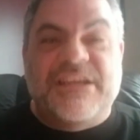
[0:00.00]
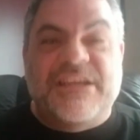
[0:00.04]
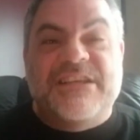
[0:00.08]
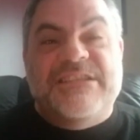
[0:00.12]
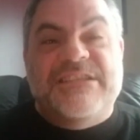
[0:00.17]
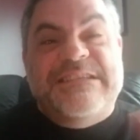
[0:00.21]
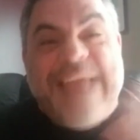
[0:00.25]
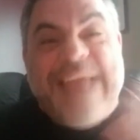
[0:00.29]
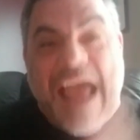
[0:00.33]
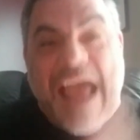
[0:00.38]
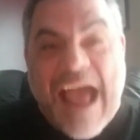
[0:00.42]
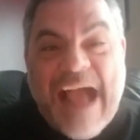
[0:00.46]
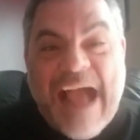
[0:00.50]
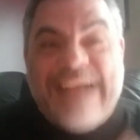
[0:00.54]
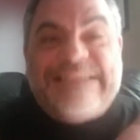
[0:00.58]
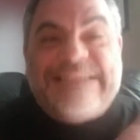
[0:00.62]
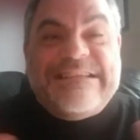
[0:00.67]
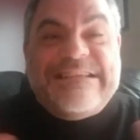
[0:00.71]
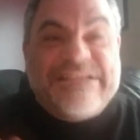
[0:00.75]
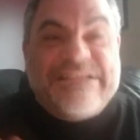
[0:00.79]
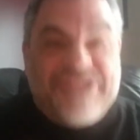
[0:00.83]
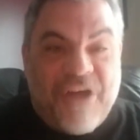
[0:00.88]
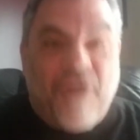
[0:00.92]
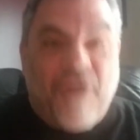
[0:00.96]
because
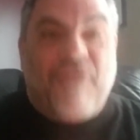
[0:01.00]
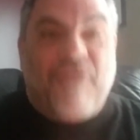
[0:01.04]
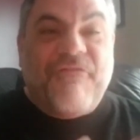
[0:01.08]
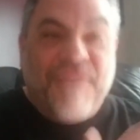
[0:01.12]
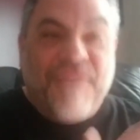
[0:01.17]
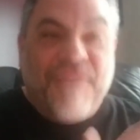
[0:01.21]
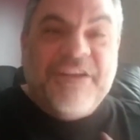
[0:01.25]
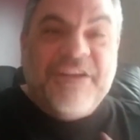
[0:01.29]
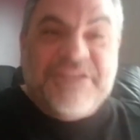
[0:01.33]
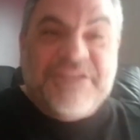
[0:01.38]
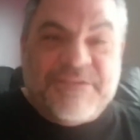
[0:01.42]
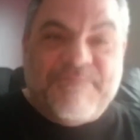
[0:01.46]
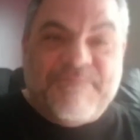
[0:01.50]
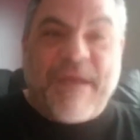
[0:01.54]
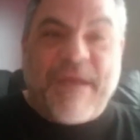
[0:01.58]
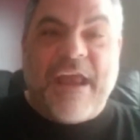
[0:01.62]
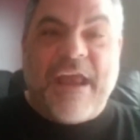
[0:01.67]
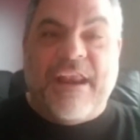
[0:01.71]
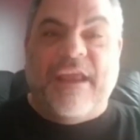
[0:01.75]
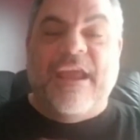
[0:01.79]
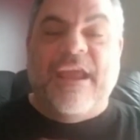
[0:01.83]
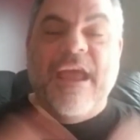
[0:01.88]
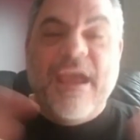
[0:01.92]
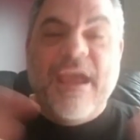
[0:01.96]
taxes don't fund
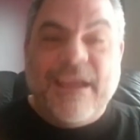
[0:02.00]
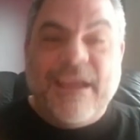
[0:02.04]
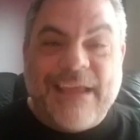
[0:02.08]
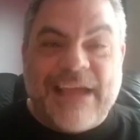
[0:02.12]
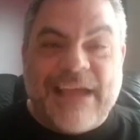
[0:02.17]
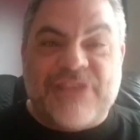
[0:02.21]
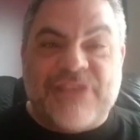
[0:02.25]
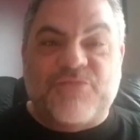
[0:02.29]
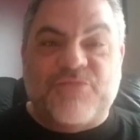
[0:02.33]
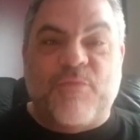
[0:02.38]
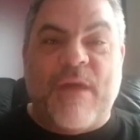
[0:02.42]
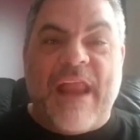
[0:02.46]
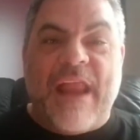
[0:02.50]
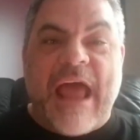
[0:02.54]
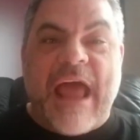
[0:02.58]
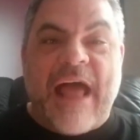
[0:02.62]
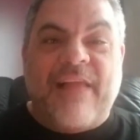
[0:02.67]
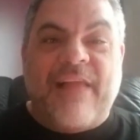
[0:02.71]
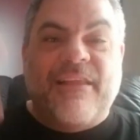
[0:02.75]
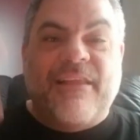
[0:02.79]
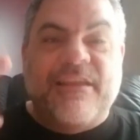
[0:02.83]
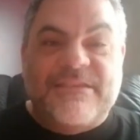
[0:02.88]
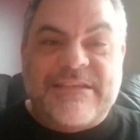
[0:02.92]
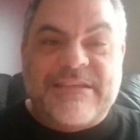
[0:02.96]
spending. Guess what?
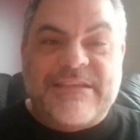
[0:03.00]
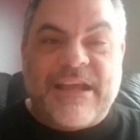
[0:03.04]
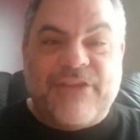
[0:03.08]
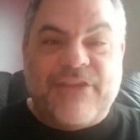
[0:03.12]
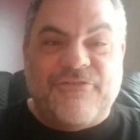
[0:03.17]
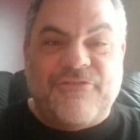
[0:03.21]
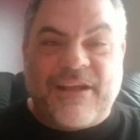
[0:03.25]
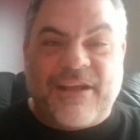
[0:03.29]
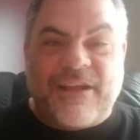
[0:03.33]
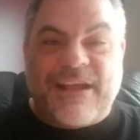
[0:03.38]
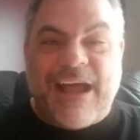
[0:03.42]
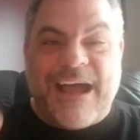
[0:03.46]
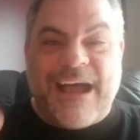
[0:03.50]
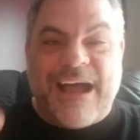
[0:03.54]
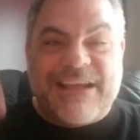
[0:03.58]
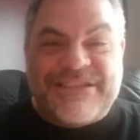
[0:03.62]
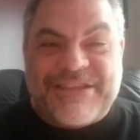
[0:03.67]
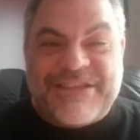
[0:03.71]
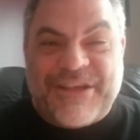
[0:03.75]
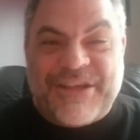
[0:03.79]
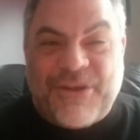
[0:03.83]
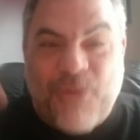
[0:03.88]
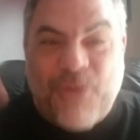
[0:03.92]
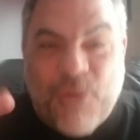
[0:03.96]
Alexandria
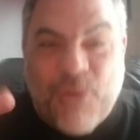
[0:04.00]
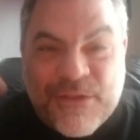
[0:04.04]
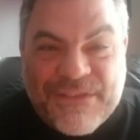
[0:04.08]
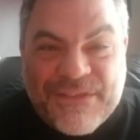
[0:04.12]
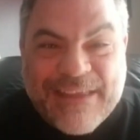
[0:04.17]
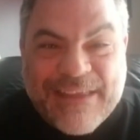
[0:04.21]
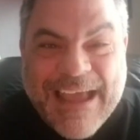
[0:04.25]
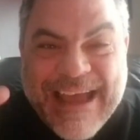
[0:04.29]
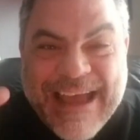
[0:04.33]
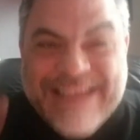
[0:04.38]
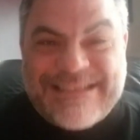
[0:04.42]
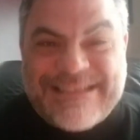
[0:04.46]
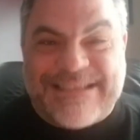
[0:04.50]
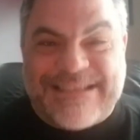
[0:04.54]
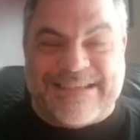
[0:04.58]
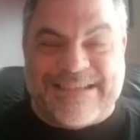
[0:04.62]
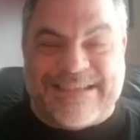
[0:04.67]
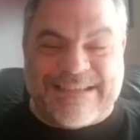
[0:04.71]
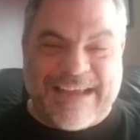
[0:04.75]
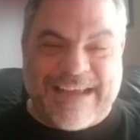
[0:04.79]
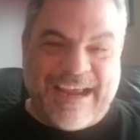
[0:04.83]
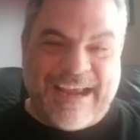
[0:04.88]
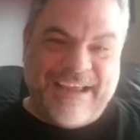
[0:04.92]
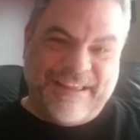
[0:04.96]
Ocasio-Cortez is
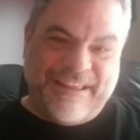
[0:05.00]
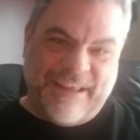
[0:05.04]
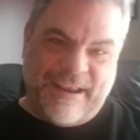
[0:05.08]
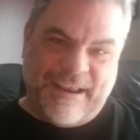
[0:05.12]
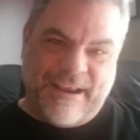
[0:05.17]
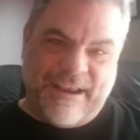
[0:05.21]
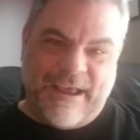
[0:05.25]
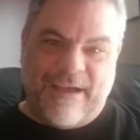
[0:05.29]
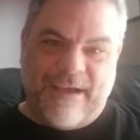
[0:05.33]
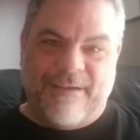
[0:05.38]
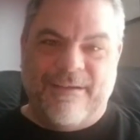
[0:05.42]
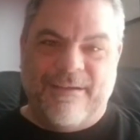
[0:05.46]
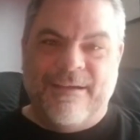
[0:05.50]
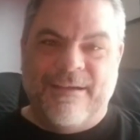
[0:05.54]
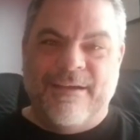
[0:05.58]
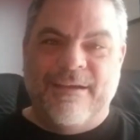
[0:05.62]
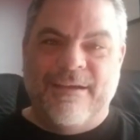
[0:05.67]
saying that now.